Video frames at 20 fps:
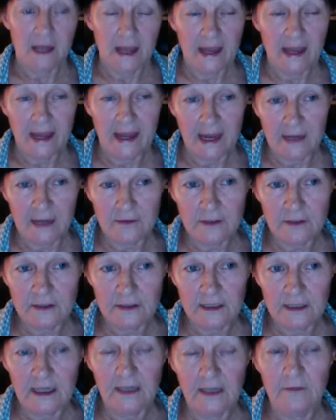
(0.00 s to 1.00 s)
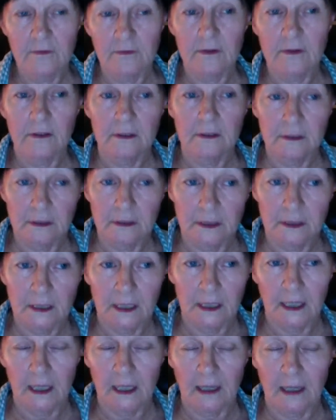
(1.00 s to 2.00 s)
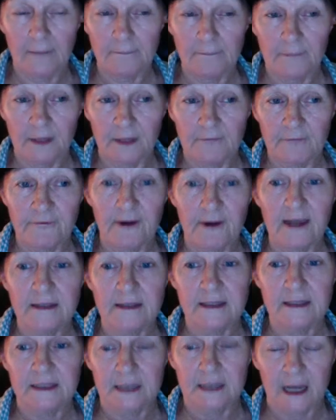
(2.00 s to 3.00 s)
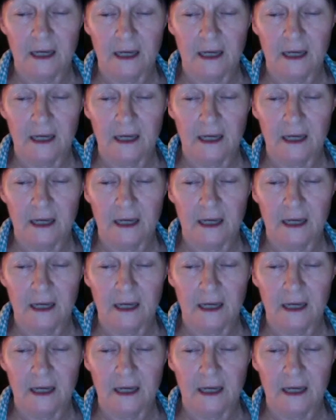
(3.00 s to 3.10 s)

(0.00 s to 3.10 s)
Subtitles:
And then Alan France